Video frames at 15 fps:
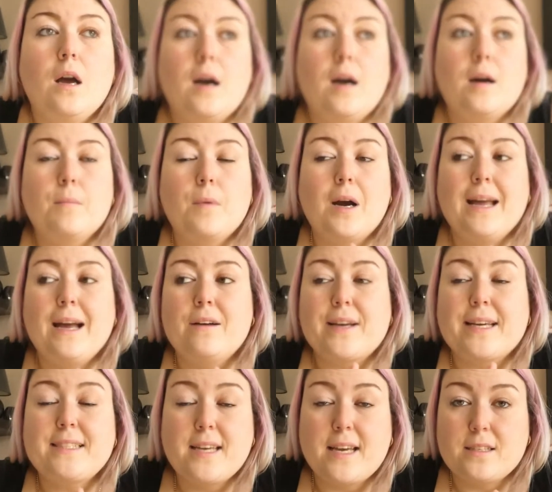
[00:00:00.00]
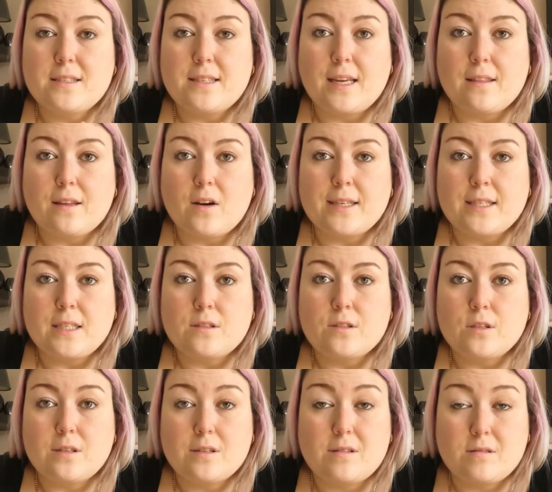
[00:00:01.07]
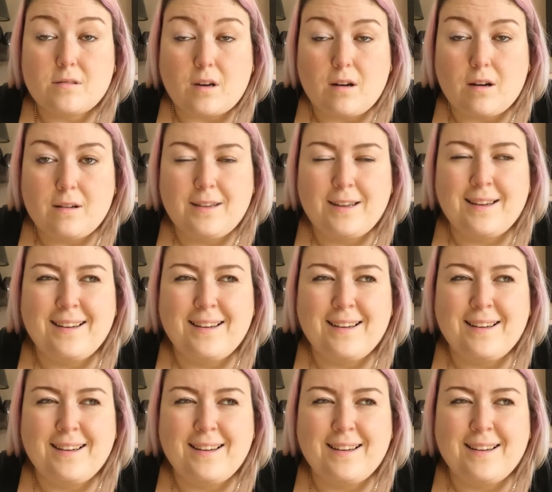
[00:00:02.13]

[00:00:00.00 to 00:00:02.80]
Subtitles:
I have a test knit that I need to start.